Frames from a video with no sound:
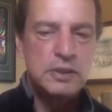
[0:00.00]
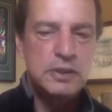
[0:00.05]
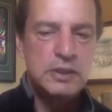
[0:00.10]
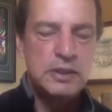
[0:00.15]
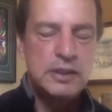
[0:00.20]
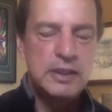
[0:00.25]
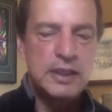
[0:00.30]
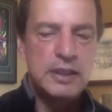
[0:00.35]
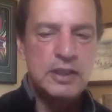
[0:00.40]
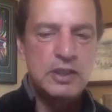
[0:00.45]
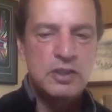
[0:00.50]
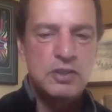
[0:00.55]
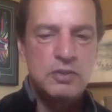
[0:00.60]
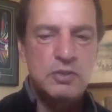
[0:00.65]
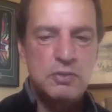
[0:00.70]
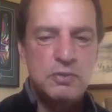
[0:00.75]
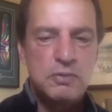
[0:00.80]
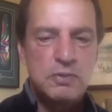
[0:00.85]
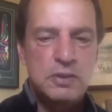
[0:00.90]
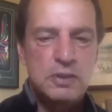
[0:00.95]
get
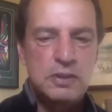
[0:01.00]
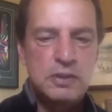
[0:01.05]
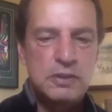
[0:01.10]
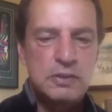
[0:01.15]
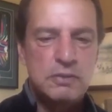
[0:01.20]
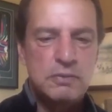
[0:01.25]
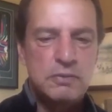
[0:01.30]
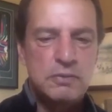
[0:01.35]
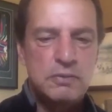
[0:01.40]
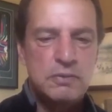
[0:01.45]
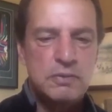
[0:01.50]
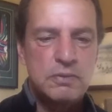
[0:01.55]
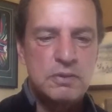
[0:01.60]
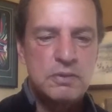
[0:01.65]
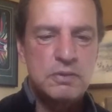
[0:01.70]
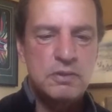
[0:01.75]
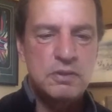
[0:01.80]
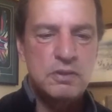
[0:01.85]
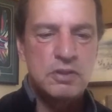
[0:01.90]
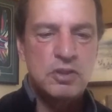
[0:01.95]
to
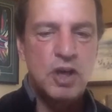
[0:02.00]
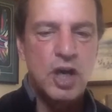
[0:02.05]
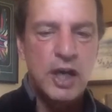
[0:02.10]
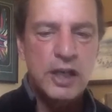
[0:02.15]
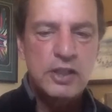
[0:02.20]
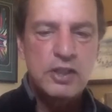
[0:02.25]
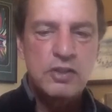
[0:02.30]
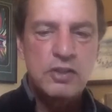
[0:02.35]
talk